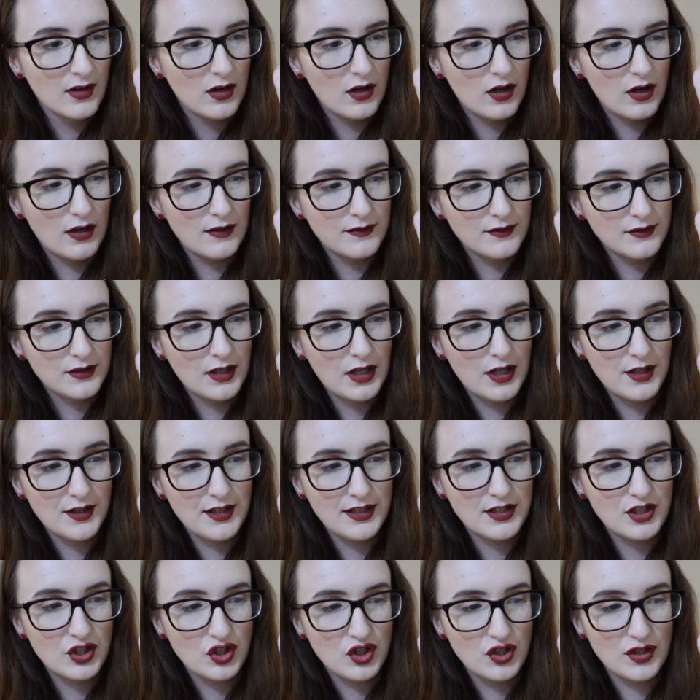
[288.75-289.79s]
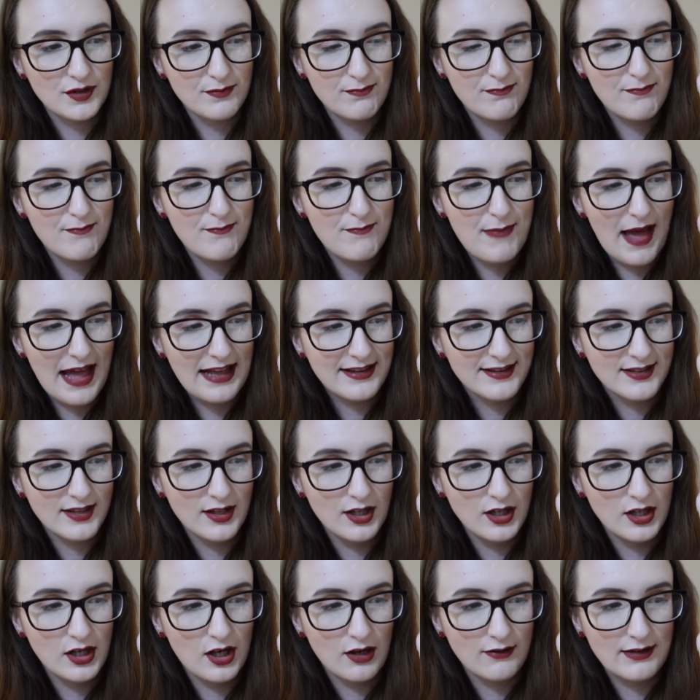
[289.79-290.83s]
Overall, this is just better
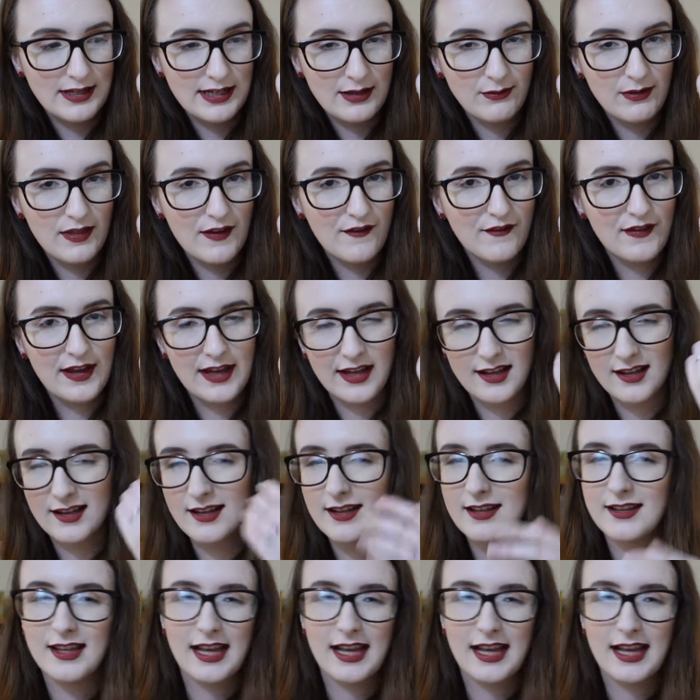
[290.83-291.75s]
already with a finger,